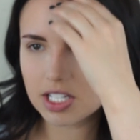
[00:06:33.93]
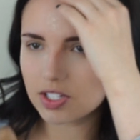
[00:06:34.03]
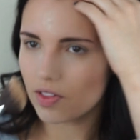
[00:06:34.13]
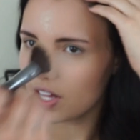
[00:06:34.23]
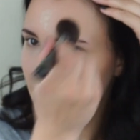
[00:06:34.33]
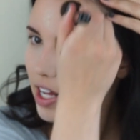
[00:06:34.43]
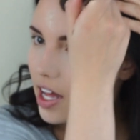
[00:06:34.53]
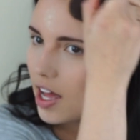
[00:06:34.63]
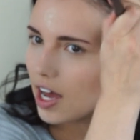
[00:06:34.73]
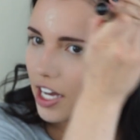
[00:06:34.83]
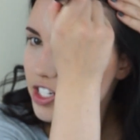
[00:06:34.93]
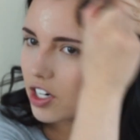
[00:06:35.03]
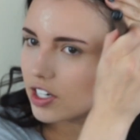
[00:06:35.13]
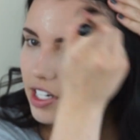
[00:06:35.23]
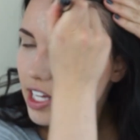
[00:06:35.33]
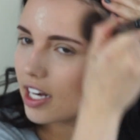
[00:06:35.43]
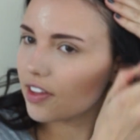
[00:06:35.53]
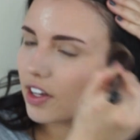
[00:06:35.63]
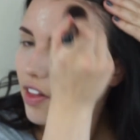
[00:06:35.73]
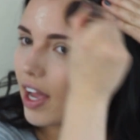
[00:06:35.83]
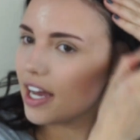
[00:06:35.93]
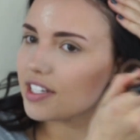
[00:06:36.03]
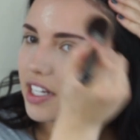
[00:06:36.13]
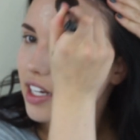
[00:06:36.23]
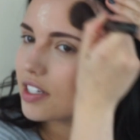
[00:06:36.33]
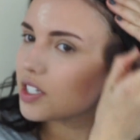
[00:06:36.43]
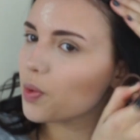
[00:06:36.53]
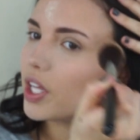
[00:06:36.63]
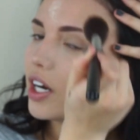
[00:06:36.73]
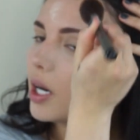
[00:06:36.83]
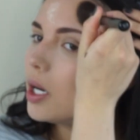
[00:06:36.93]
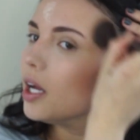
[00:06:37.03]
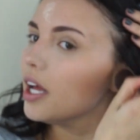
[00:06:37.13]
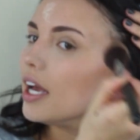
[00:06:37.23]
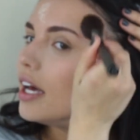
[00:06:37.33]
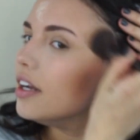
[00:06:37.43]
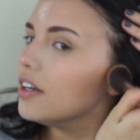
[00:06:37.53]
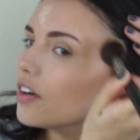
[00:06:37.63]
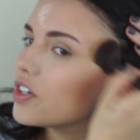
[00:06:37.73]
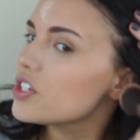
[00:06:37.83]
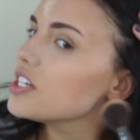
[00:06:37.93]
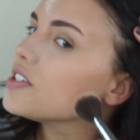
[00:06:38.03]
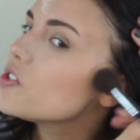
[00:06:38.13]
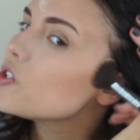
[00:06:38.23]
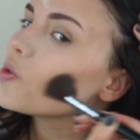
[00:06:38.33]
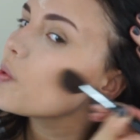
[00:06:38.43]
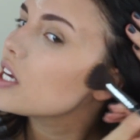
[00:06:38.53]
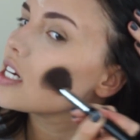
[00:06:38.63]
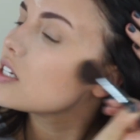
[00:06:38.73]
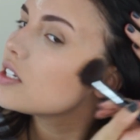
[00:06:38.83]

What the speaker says: So then I started getting the classic sweetener, and it never tasted sweet.